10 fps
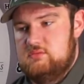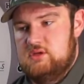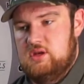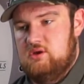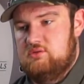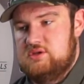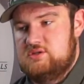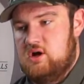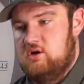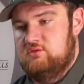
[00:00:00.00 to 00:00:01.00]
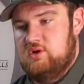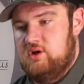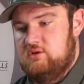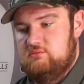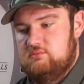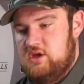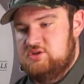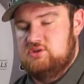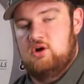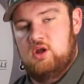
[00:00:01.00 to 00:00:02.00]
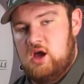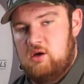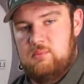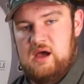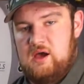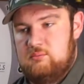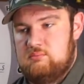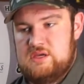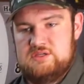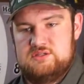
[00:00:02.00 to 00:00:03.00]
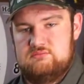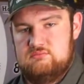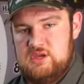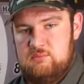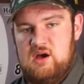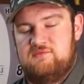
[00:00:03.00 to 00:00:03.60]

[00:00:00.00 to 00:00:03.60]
these calls, they start out by me and my